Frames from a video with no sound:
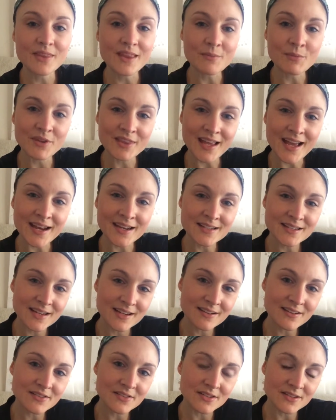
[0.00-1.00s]
what that
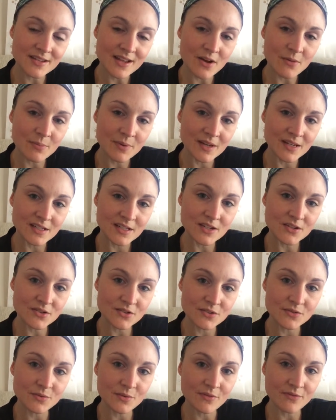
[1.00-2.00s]
entails is helping
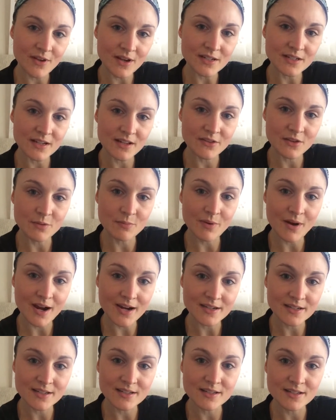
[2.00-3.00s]
teachers reflect on their
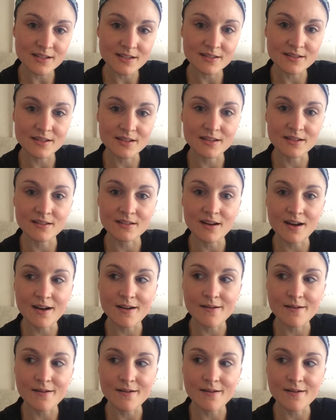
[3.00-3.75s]
practices and